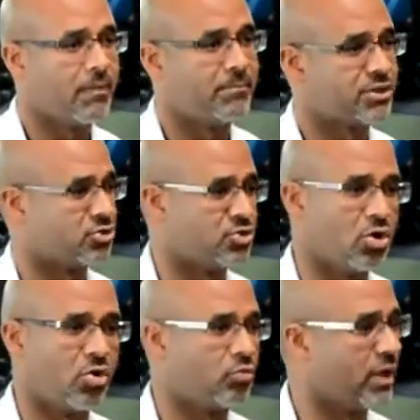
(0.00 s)
but there's
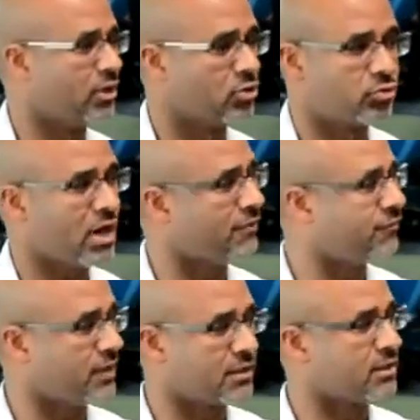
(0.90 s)
no
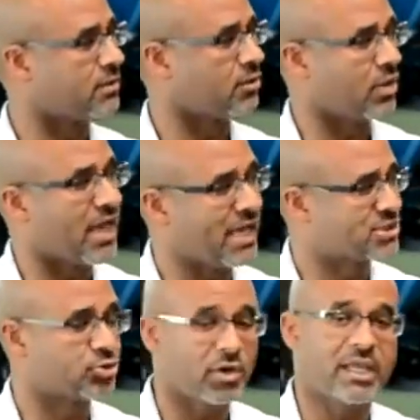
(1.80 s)
radiographic or
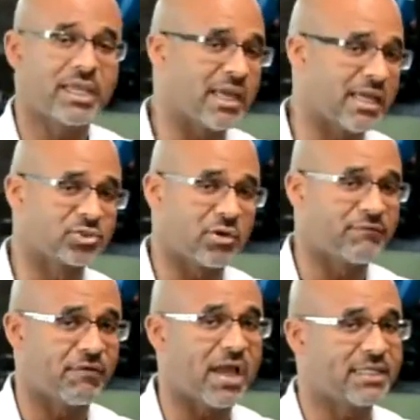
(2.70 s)
X-ray
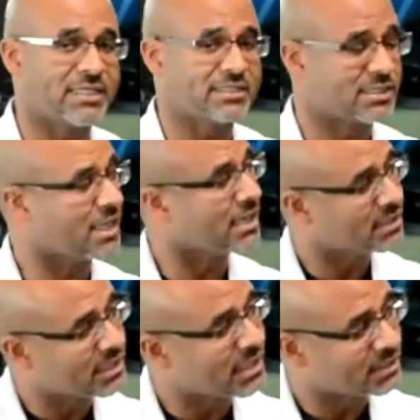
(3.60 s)
findings that
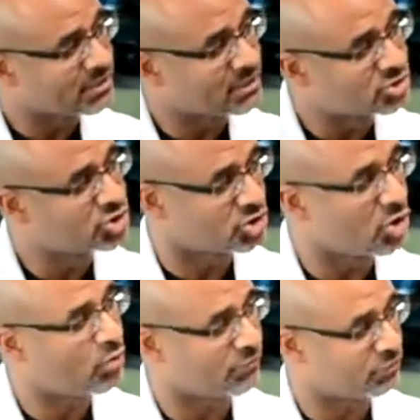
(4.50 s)
can
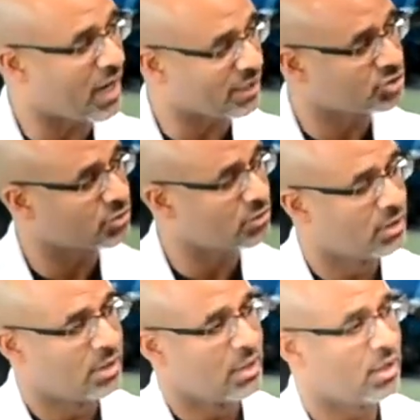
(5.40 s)
show a fracture,
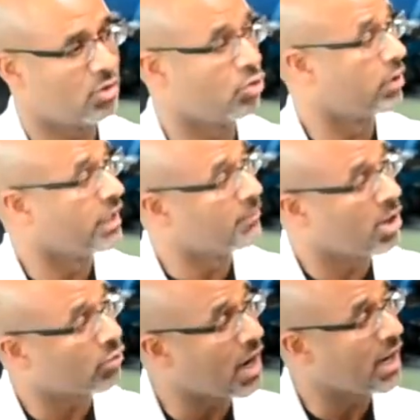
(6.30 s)
or
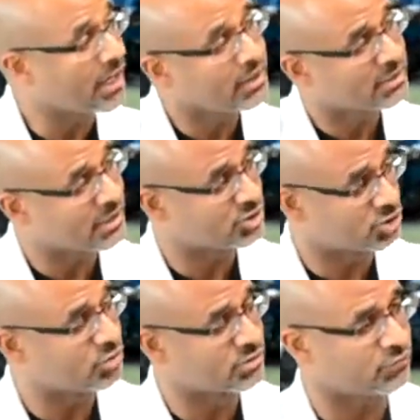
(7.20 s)
MRI that
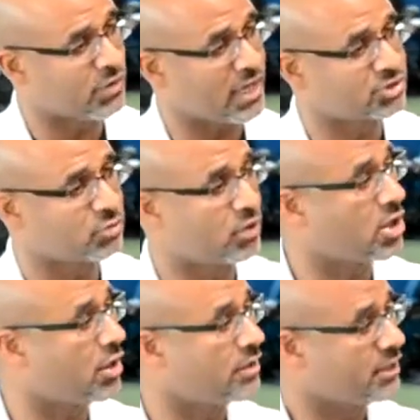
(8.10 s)
shows a fracture, we
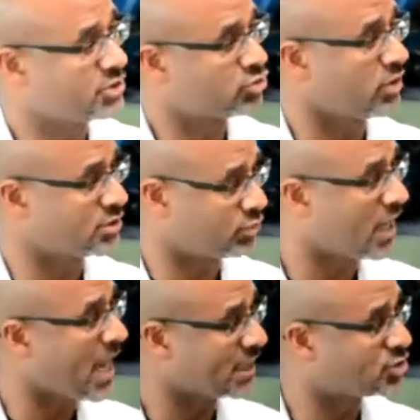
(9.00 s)
call that a stress
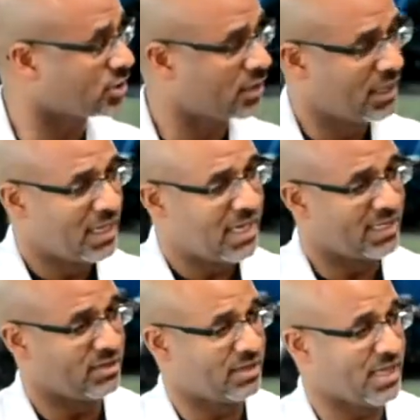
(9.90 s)
reaction.
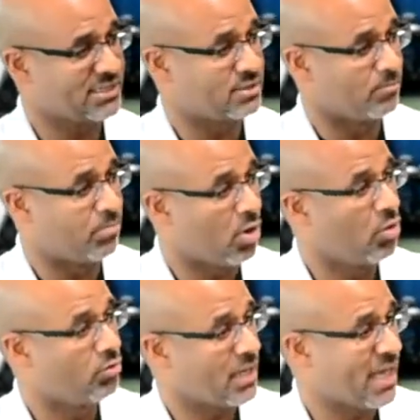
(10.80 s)
And that's the
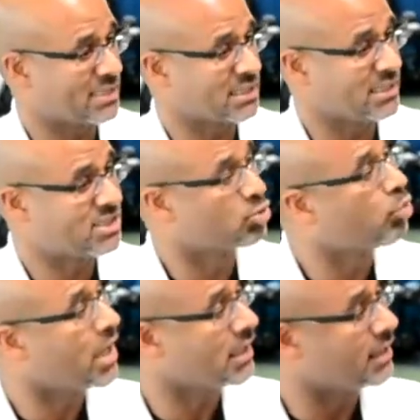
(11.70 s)
bone actually
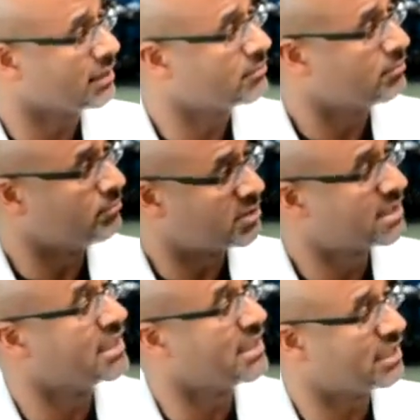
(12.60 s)
swelling. It's
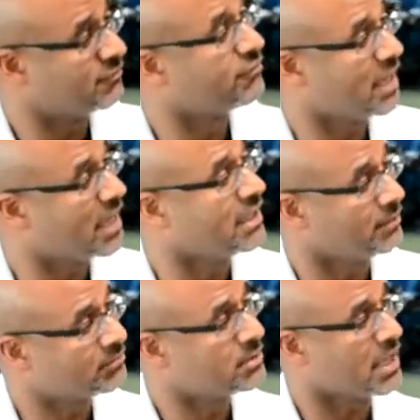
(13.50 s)
getting inflamed
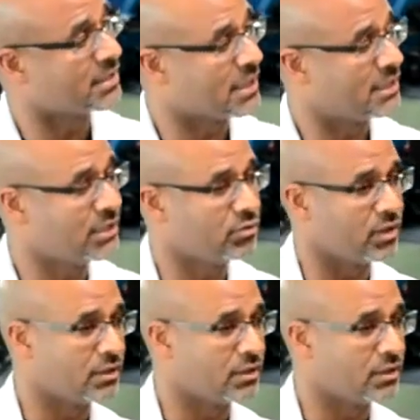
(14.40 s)
at that area.